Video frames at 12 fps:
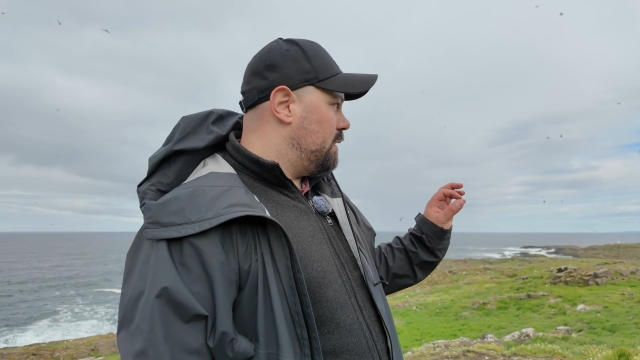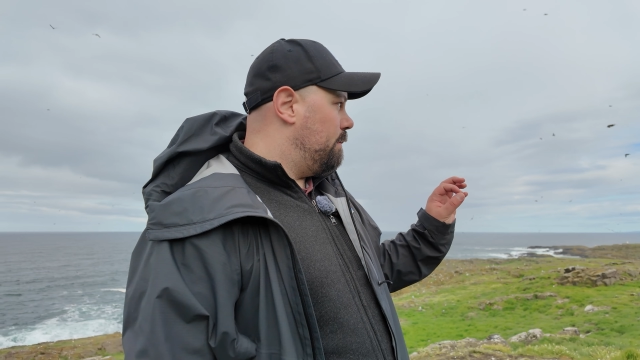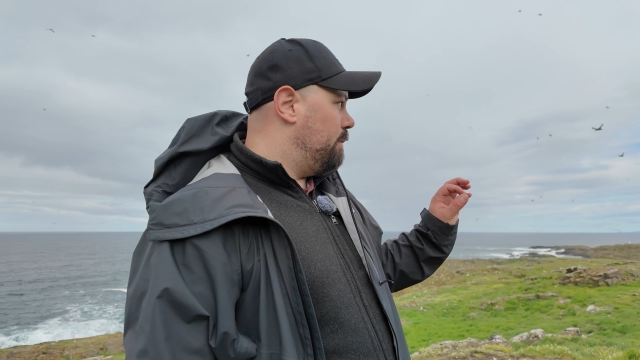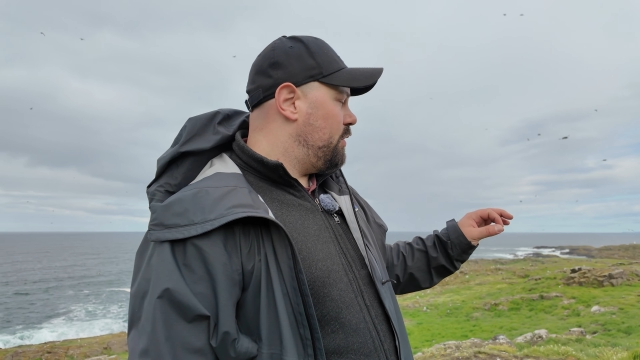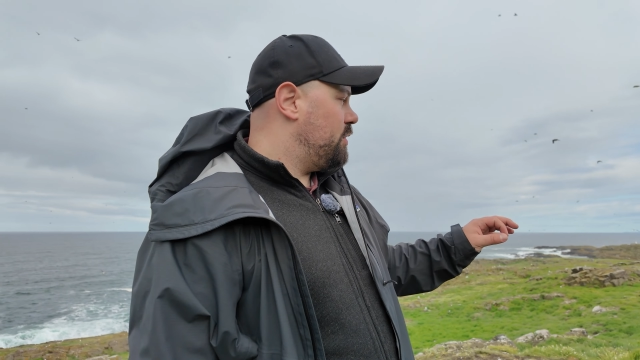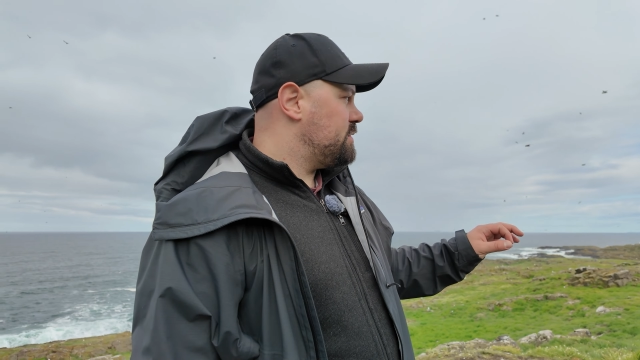
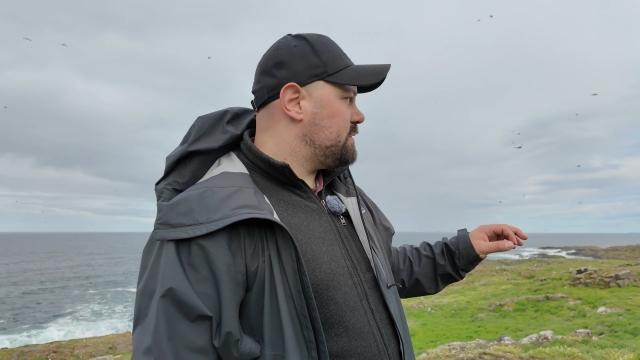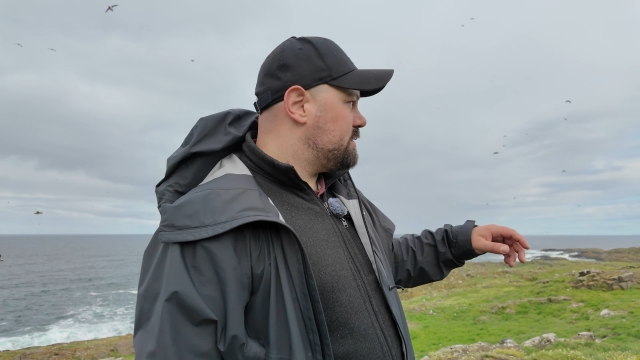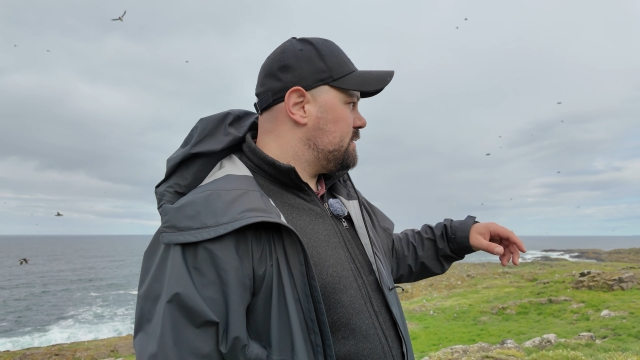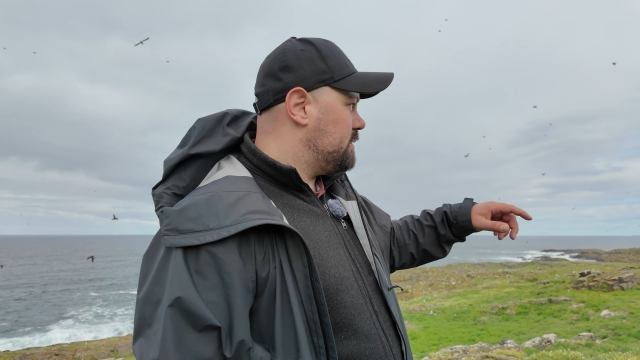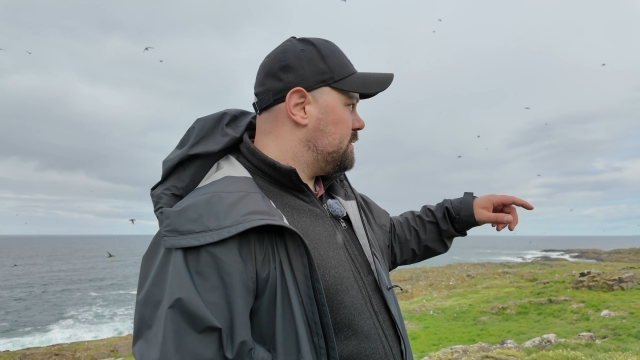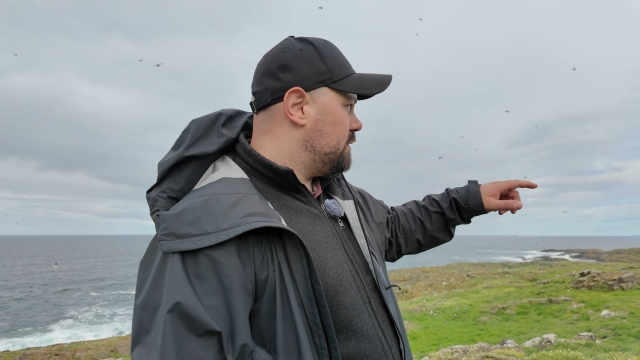
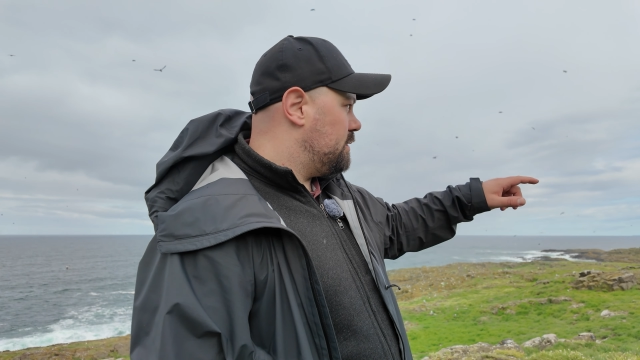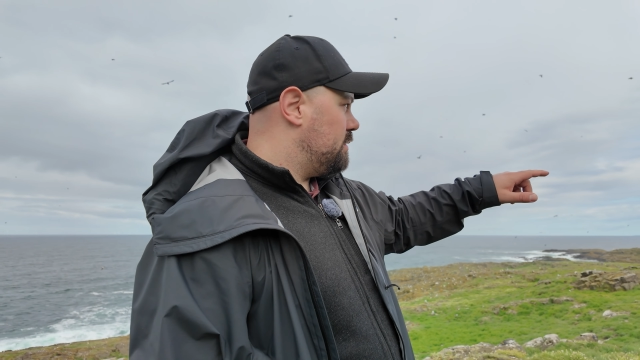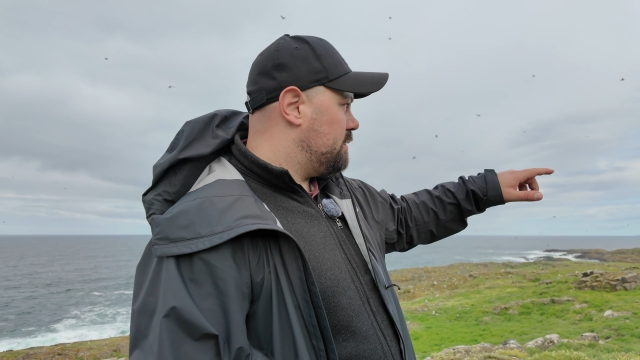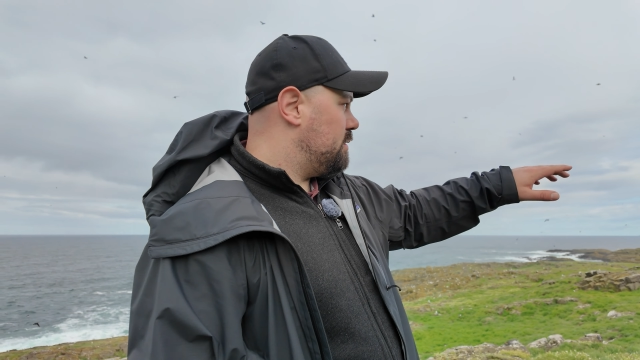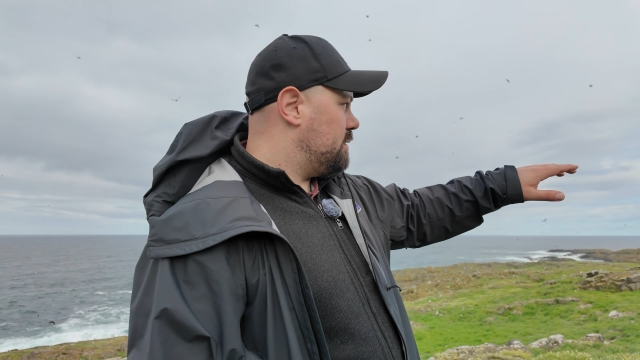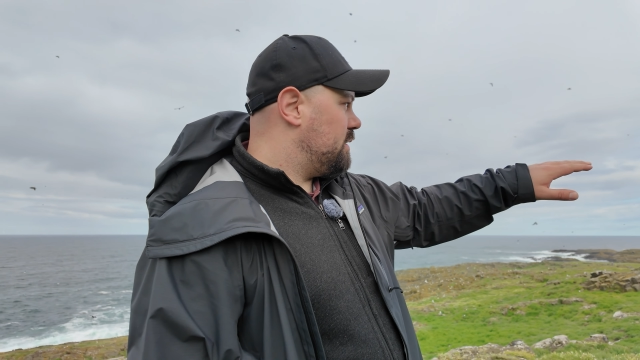birds
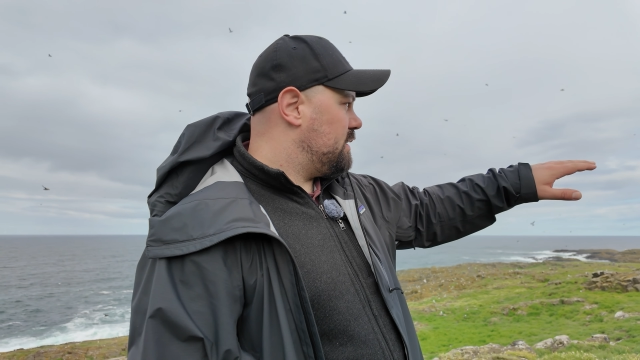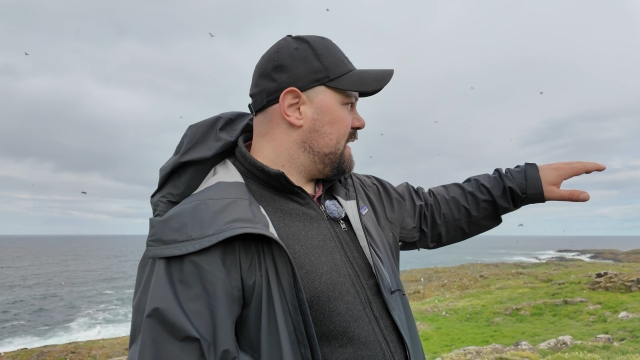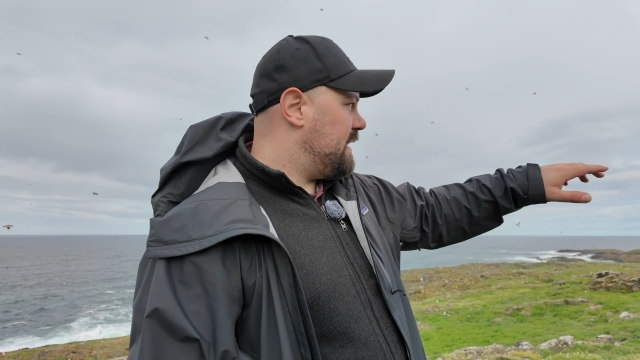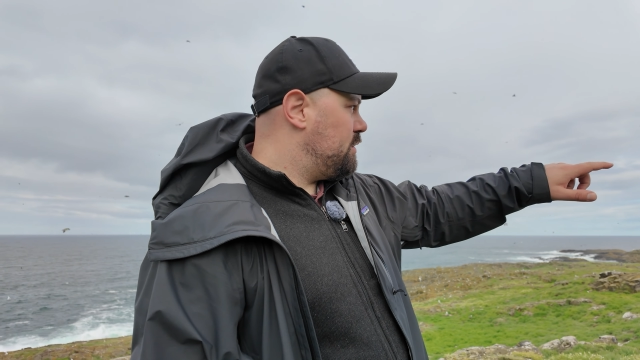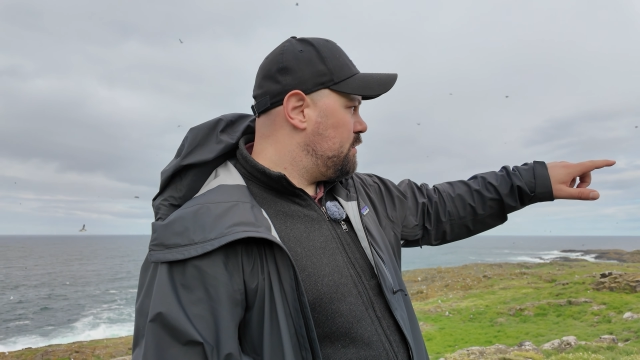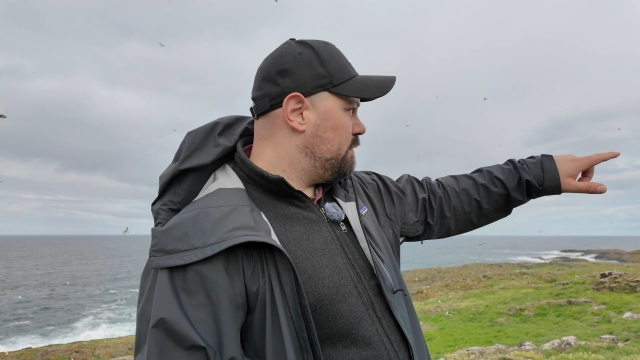
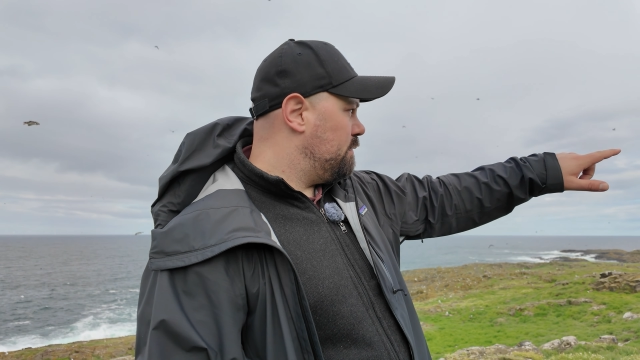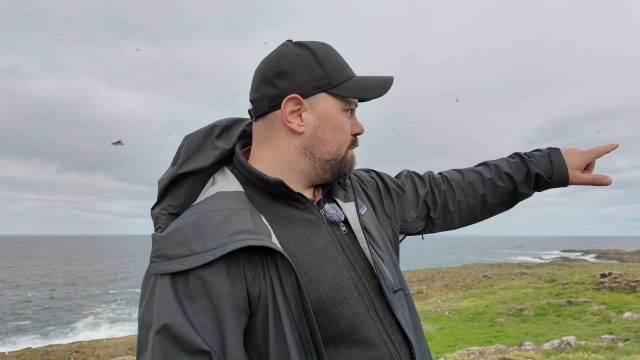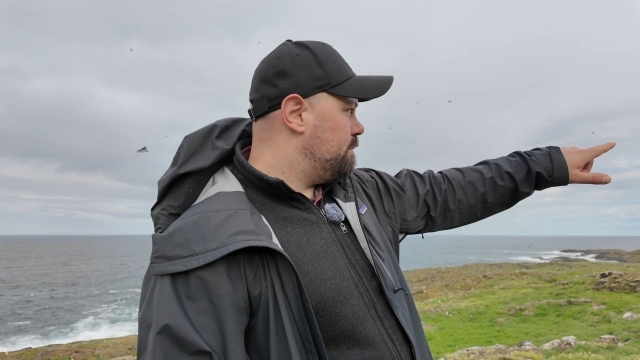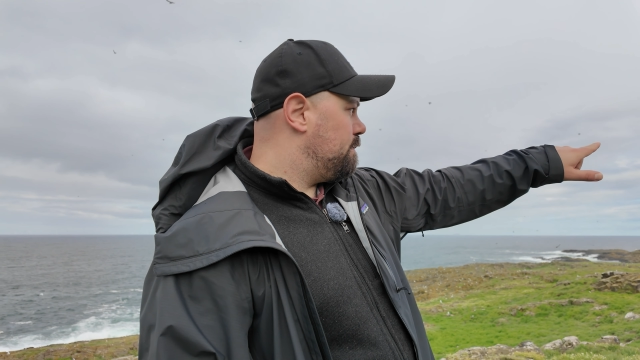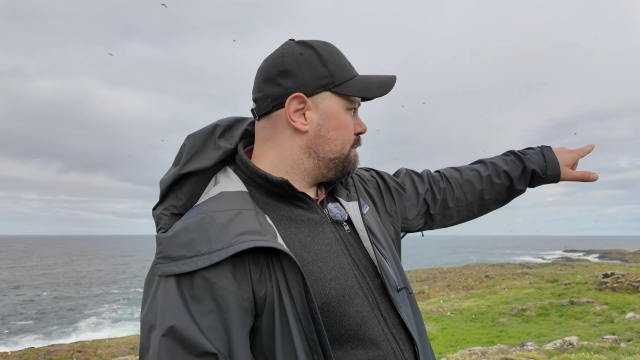tend to